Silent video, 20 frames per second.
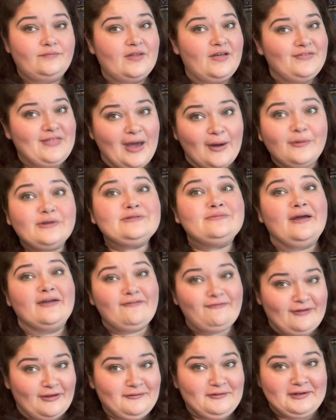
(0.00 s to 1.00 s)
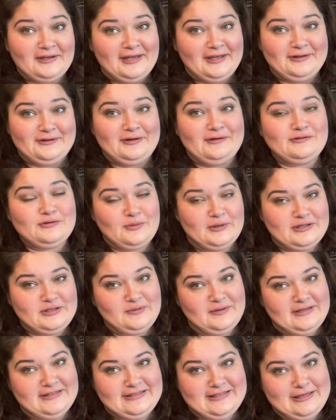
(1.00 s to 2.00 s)
that was my favorite candle of twenty
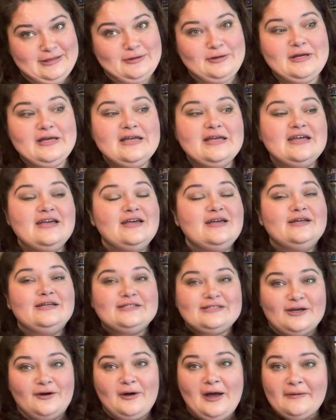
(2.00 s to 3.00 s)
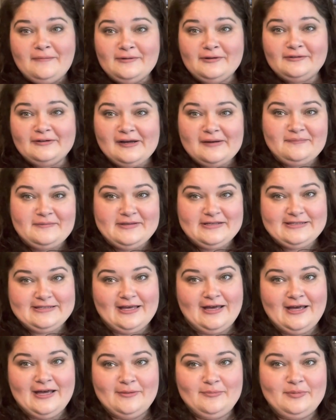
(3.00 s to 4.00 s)
twenty-two. So I'm going to wrap this
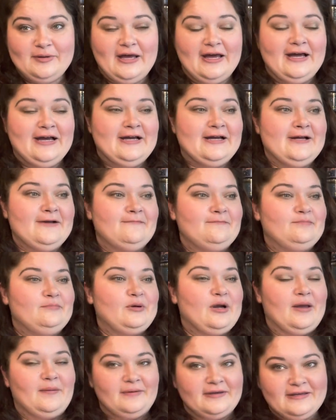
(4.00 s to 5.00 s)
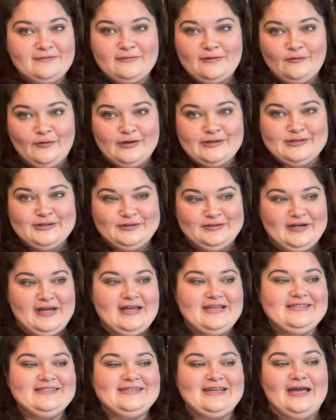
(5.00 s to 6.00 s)
up, um, probably give my voice a
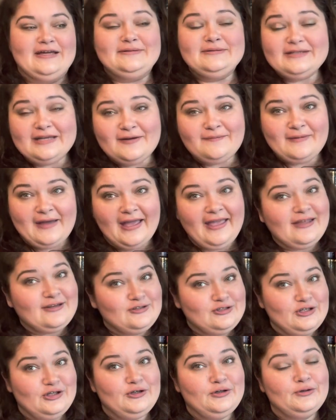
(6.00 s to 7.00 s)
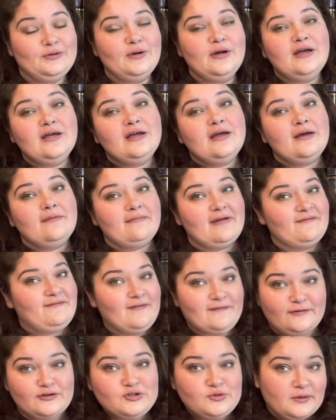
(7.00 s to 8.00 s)
rest. I'm going to come back and do my
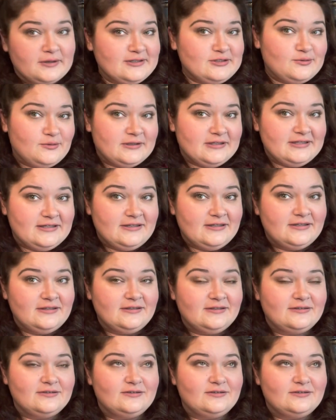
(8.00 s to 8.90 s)
favorite twenty twenty